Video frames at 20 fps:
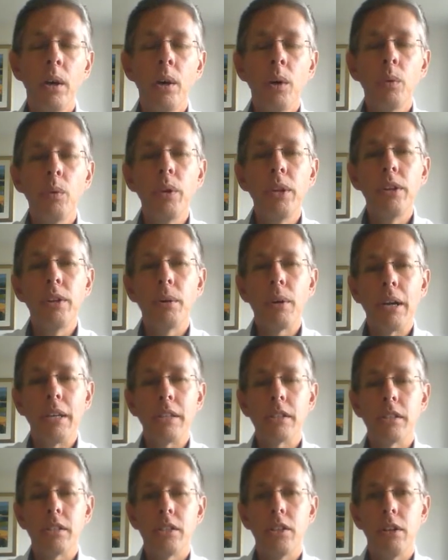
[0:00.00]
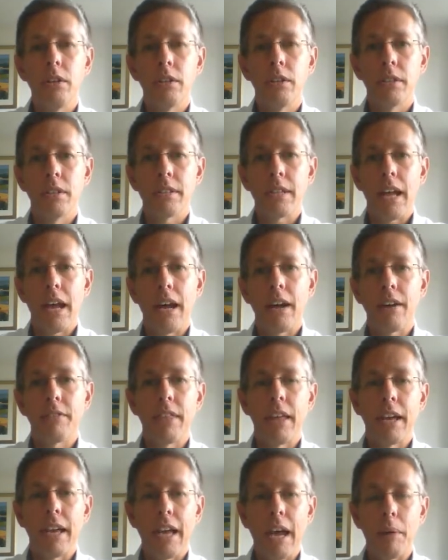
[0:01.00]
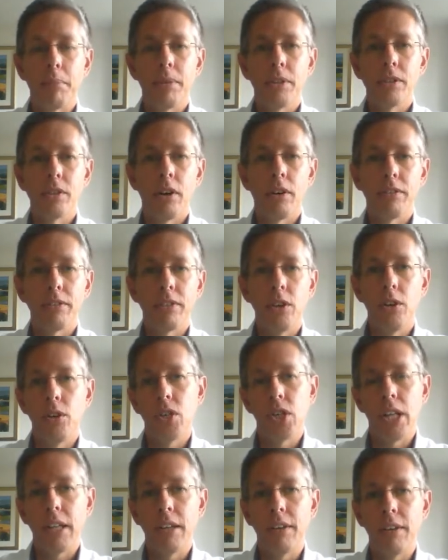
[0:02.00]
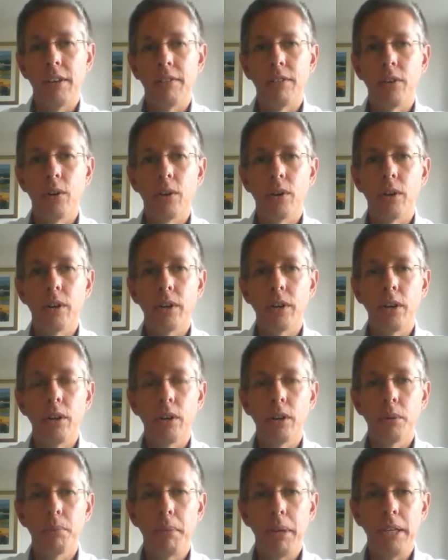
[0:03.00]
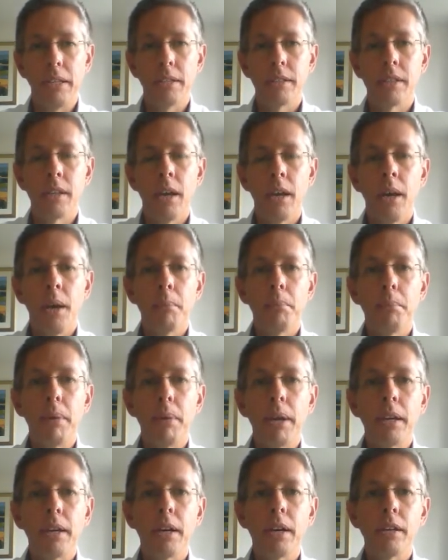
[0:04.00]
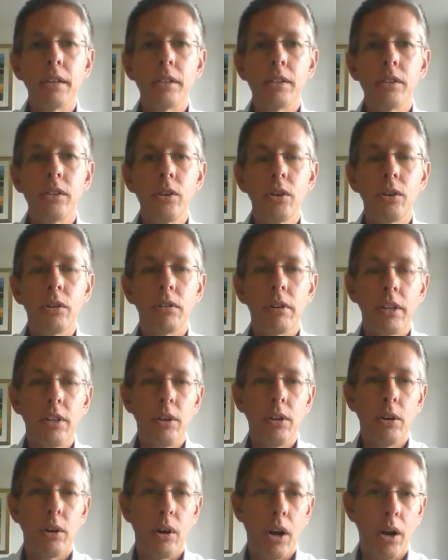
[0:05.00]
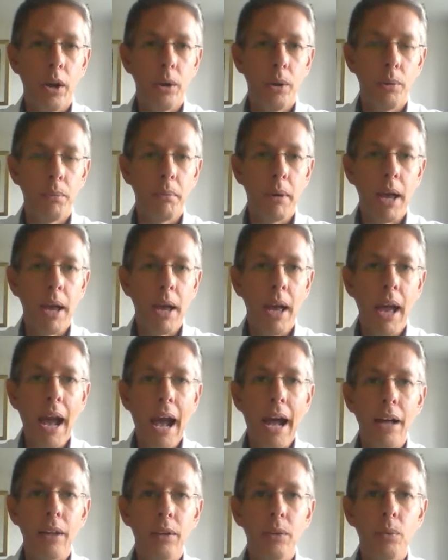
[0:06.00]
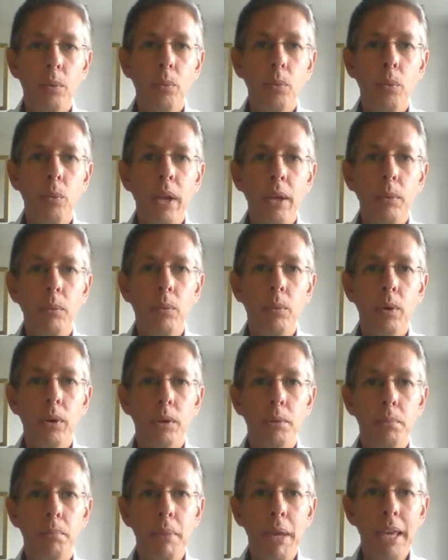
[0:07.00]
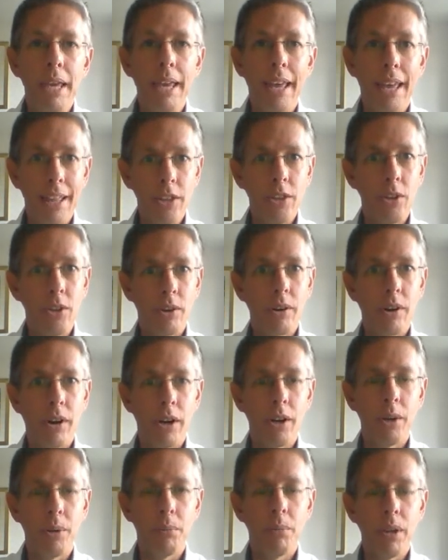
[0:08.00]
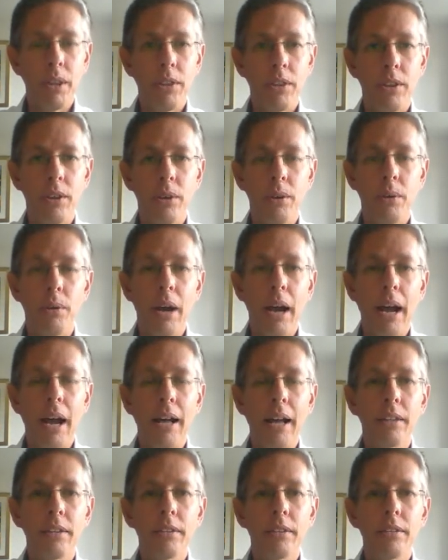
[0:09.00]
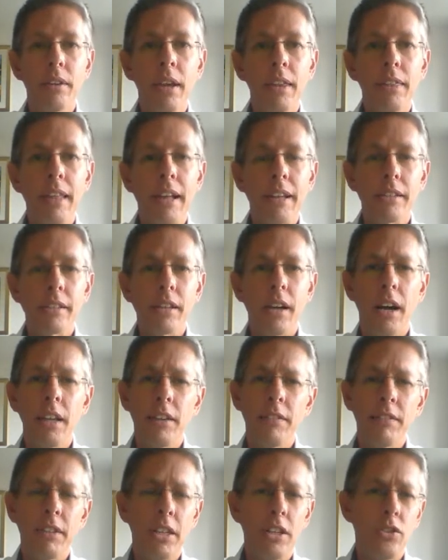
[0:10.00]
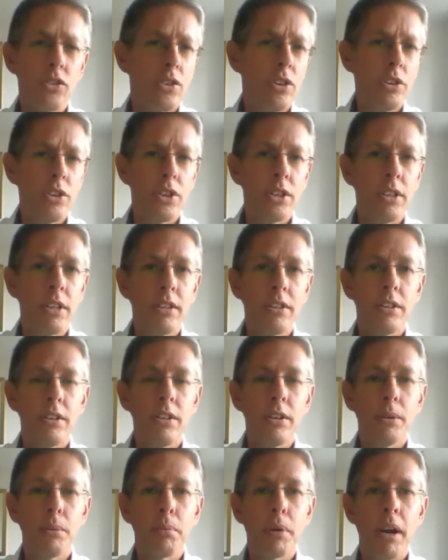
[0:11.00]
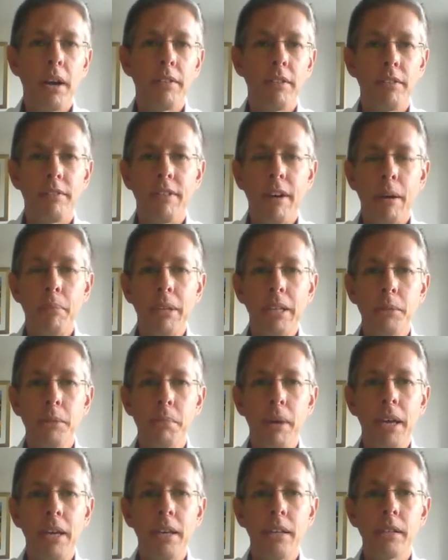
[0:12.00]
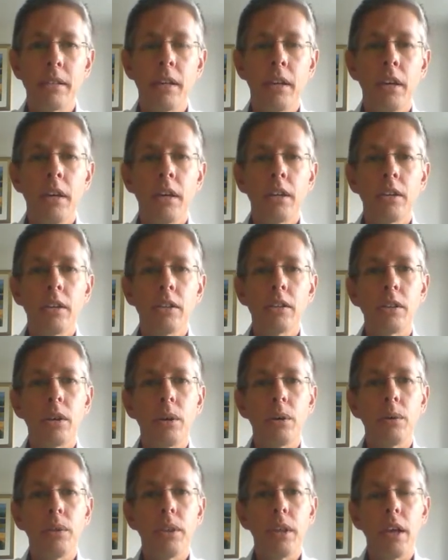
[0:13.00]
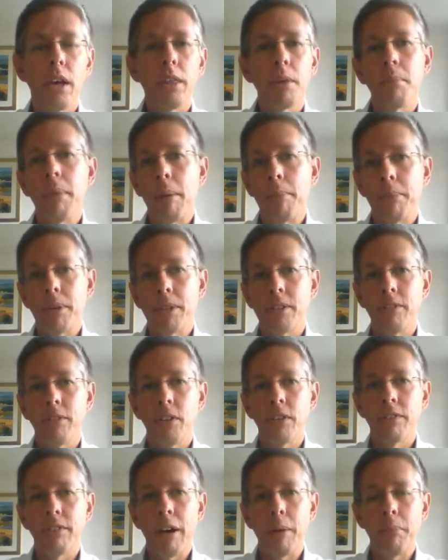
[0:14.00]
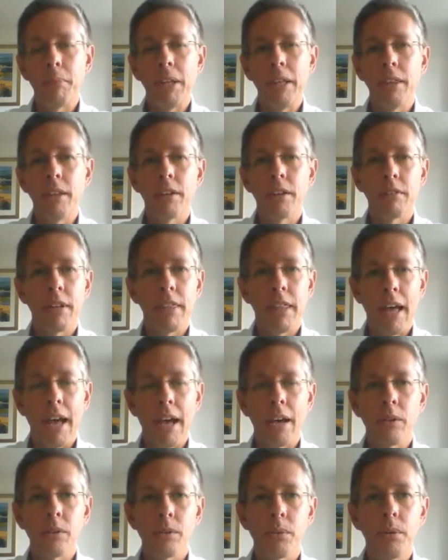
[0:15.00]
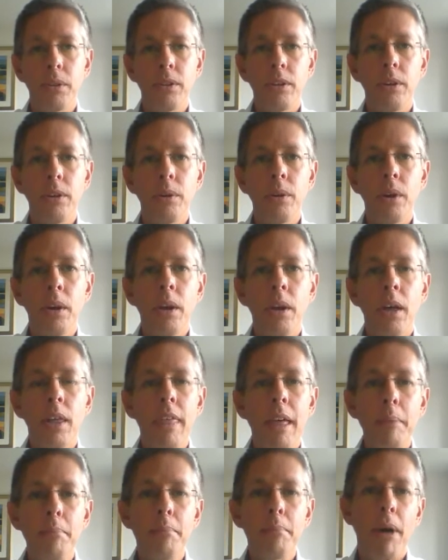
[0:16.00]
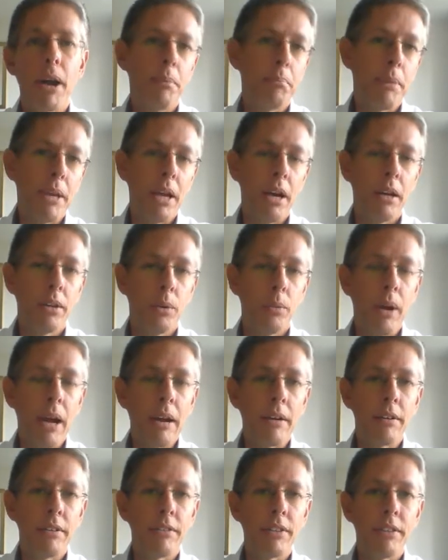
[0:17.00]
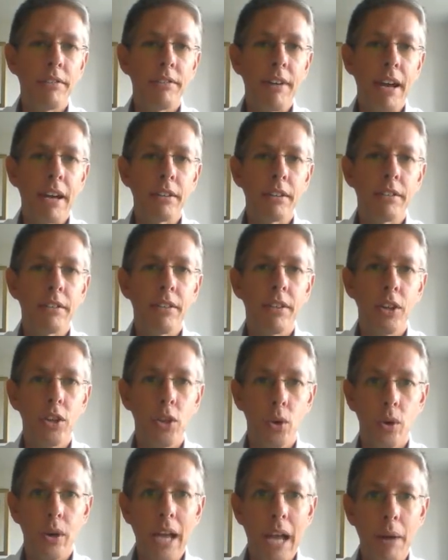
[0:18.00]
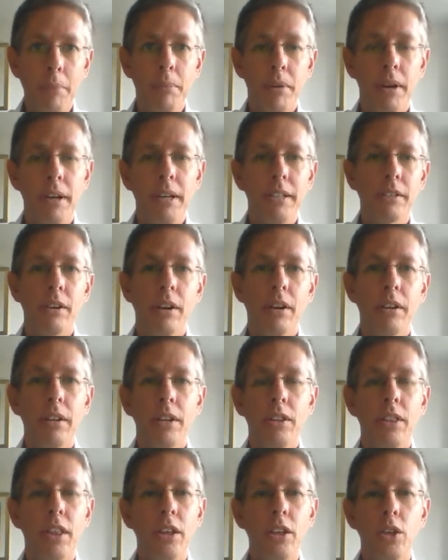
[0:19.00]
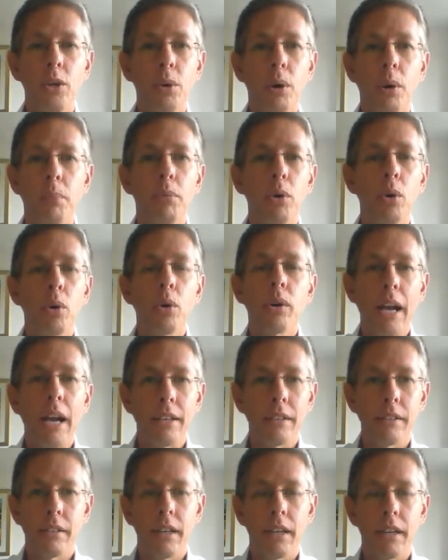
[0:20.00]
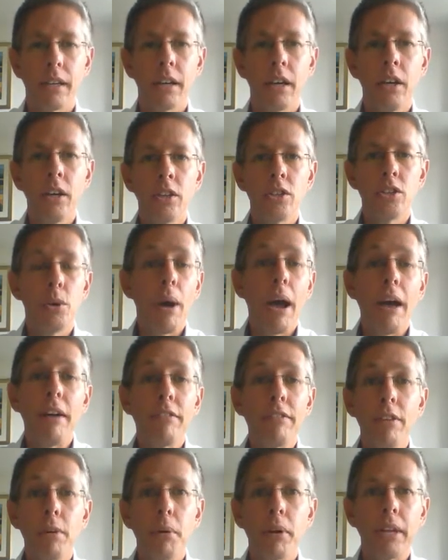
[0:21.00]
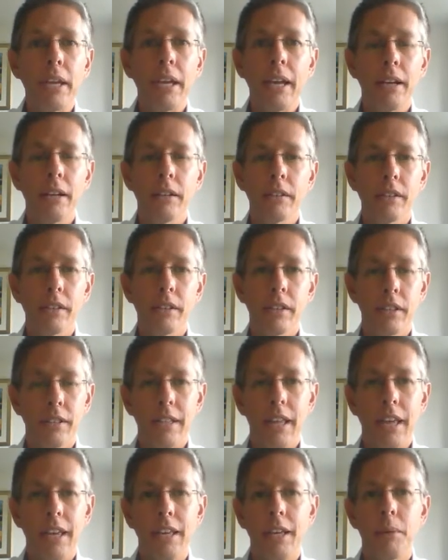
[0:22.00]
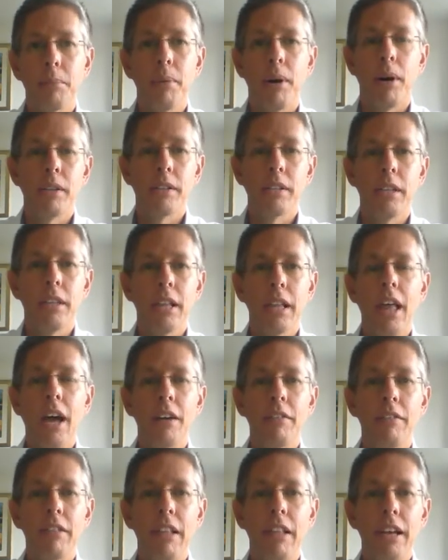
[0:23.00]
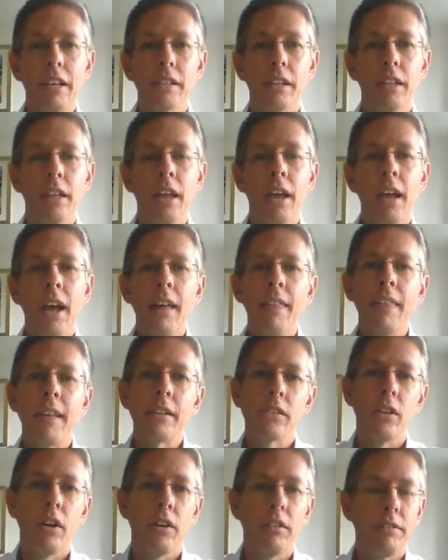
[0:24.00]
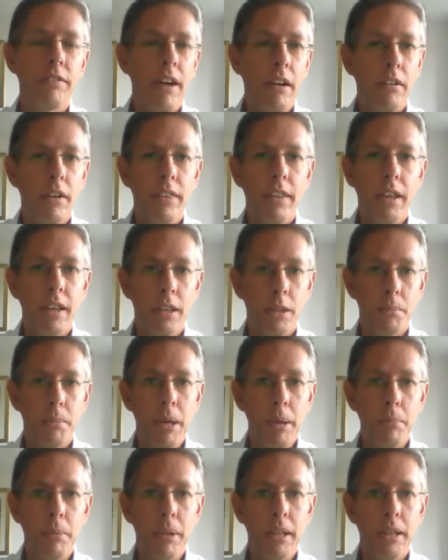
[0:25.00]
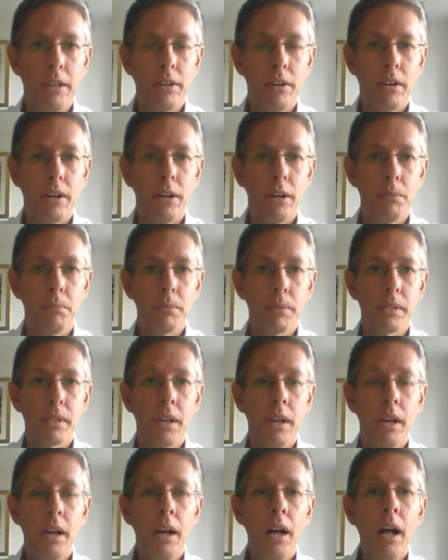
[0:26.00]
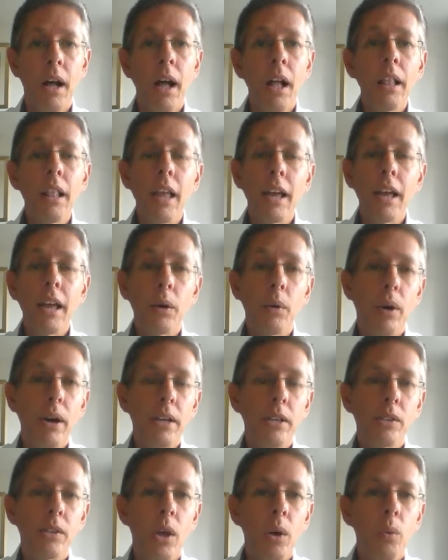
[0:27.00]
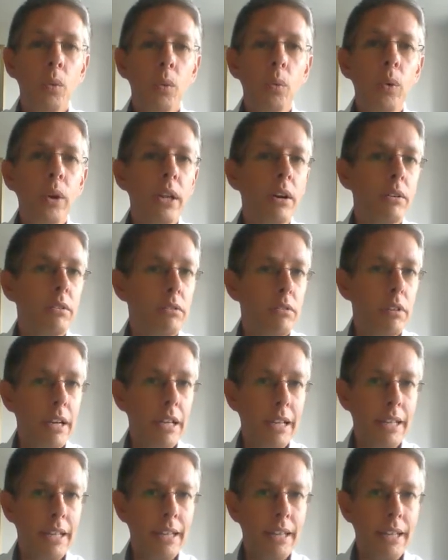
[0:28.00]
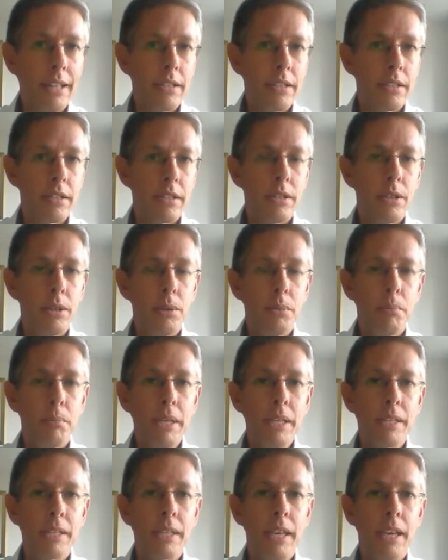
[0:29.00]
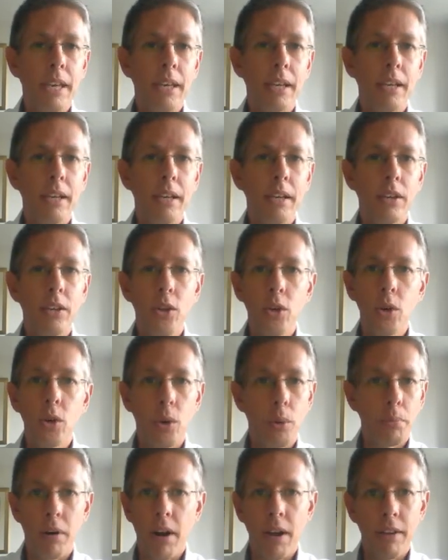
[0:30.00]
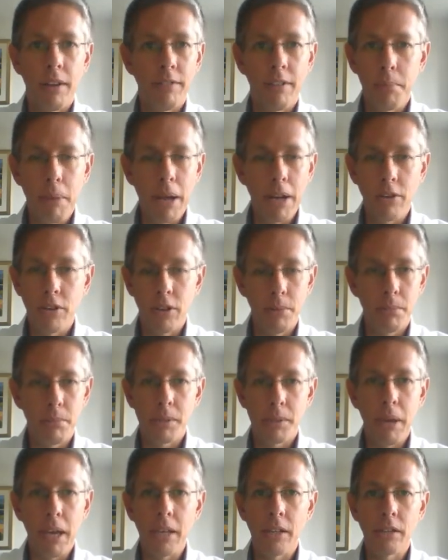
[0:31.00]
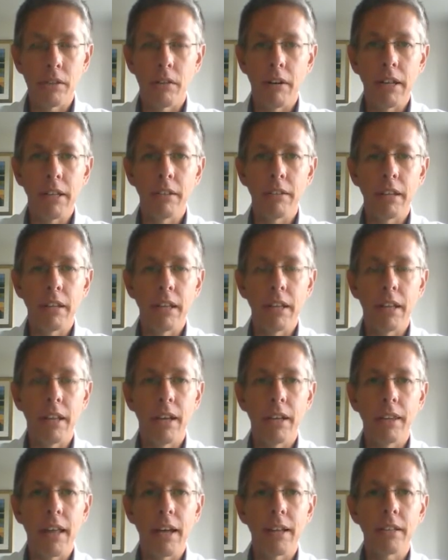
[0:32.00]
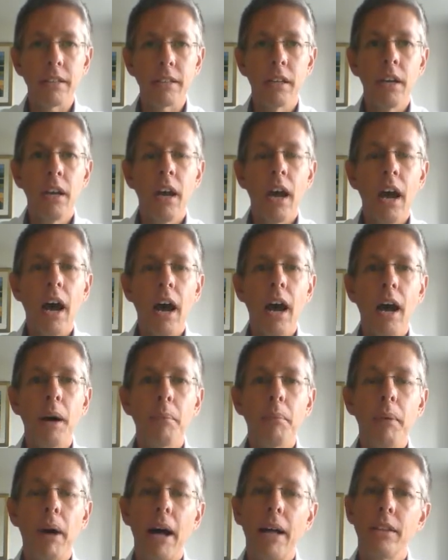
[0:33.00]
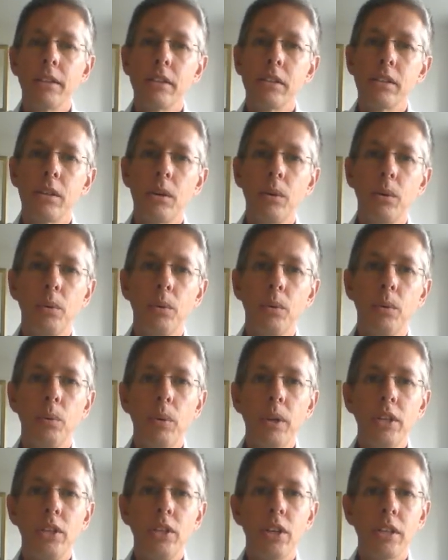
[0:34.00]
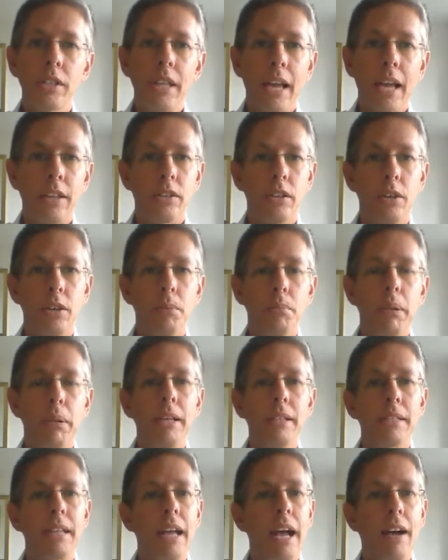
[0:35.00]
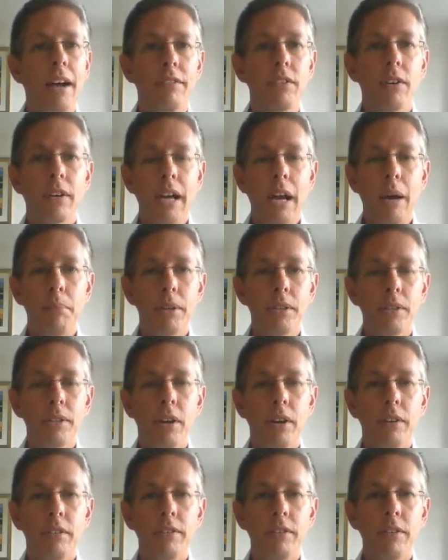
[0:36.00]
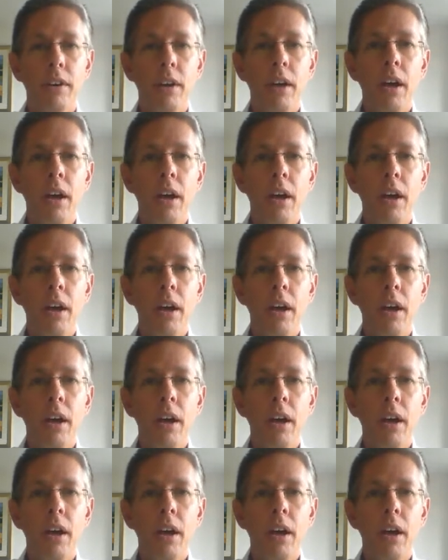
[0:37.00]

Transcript: We do ask students to have their cameras off usually for Google Meets because you're in your home and we would be in your home with you, and that's kind of an intrusion into your private family space. So the other members of your family that are in the house with you, they might be unaware of the fact that your camera is on and that you are broadcasting to everybody else that's taking part in the live lesson, and that's not fair on the other people in your homes. Likewise, we don't really need to be seeing your private bedroom space or anything like that. And so we just ask you please to have your cameras off.